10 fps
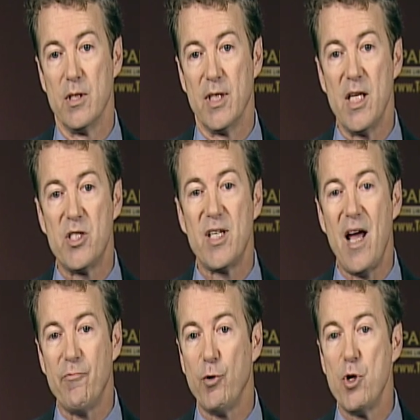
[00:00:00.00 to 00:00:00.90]
It's
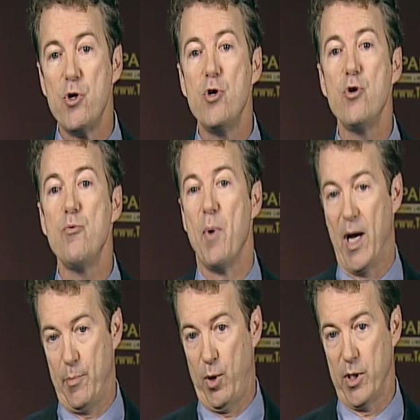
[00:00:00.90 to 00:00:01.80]
time for a new
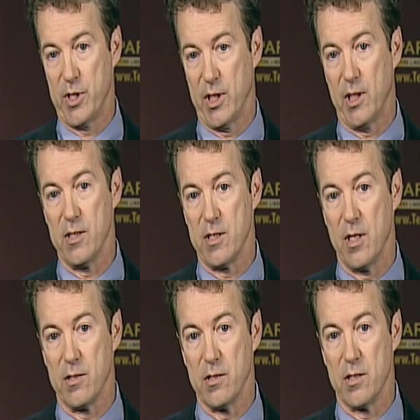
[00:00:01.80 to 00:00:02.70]
bipartisan
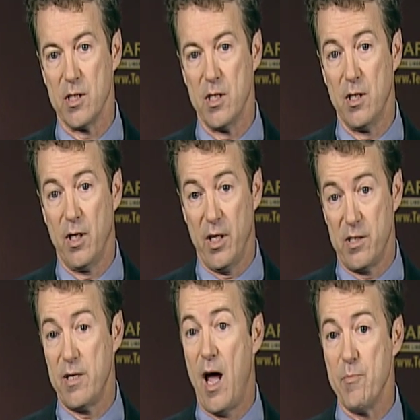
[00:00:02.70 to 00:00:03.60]
consensus. It's
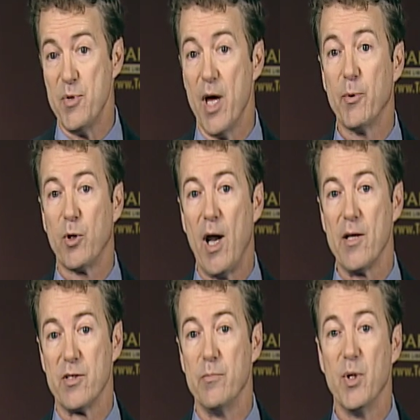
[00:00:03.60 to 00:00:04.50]
time
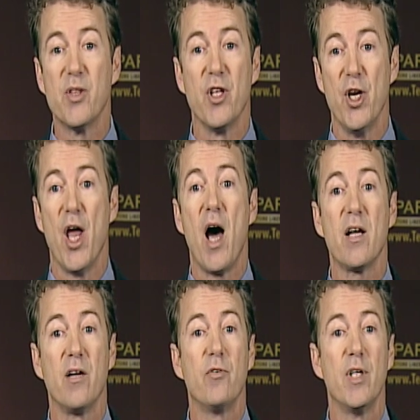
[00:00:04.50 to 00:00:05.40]
Democrats admit that not
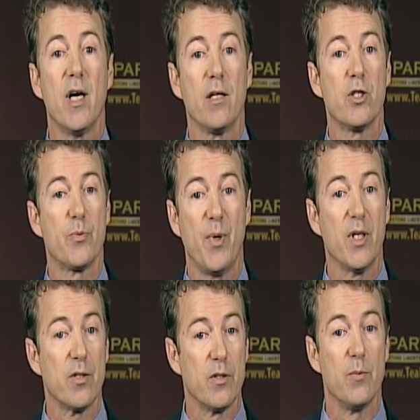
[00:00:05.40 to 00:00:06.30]
every dollar
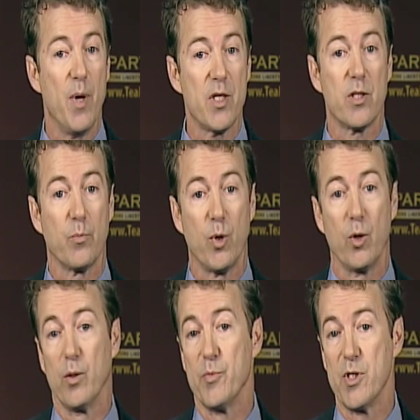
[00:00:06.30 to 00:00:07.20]
spent on domestic
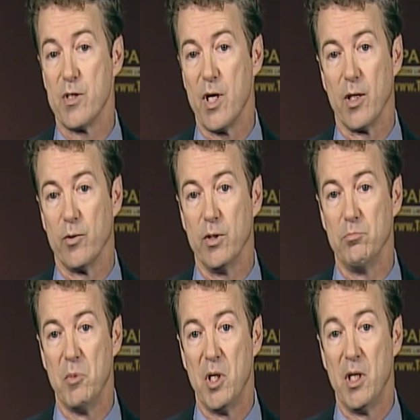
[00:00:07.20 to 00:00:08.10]
programs is sacred,
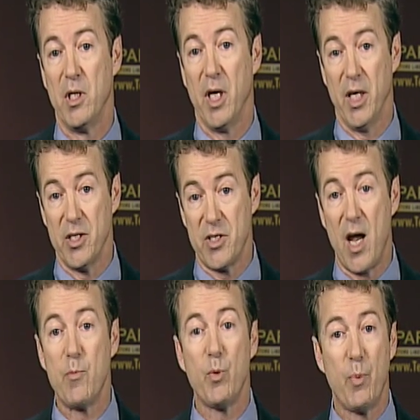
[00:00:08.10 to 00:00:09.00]
and it's
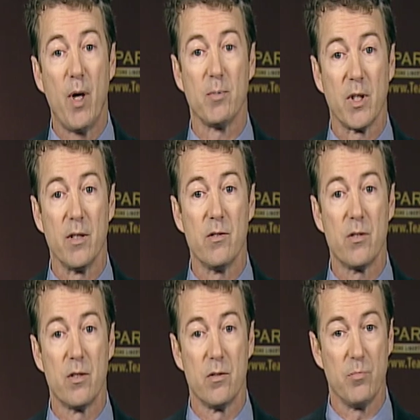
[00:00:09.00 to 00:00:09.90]
time
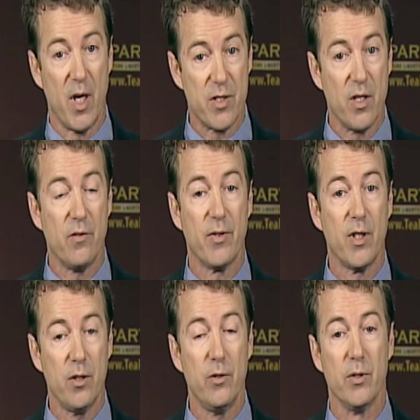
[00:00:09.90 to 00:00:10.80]
Republicans, myself
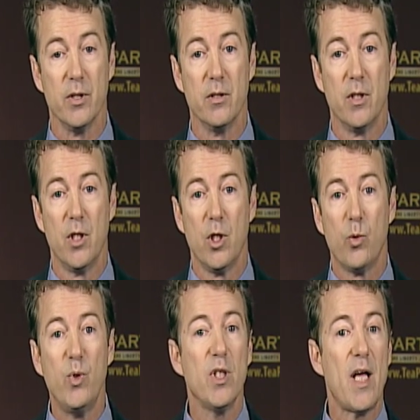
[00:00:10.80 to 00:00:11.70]
included,
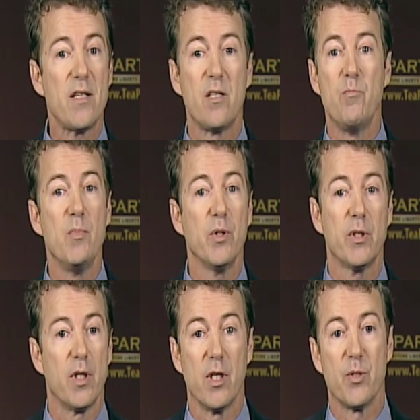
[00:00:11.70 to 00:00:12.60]
realize that
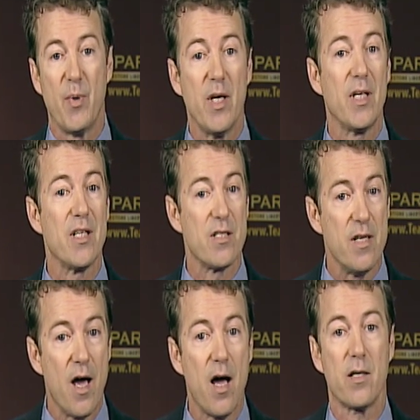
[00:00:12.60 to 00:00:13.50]
military spending is
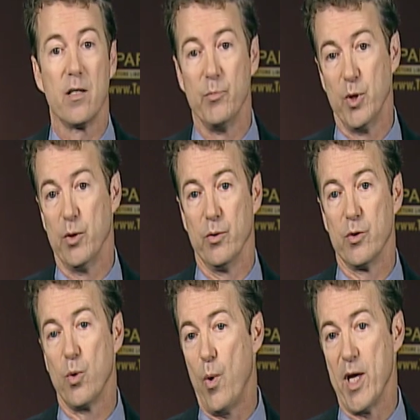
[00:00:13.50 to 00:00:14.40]
not immune
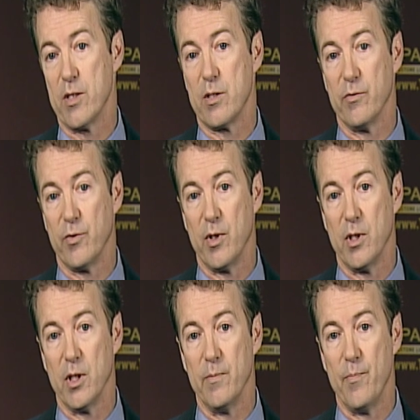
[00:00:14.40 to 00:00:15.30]
to waste and
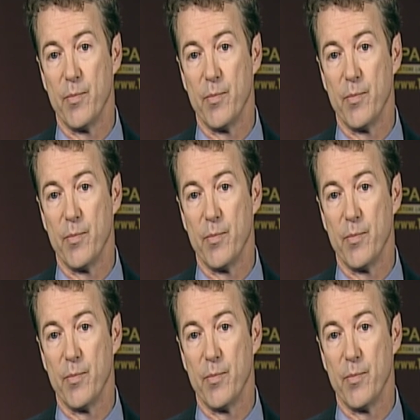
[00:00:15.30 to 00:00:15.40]
fraud.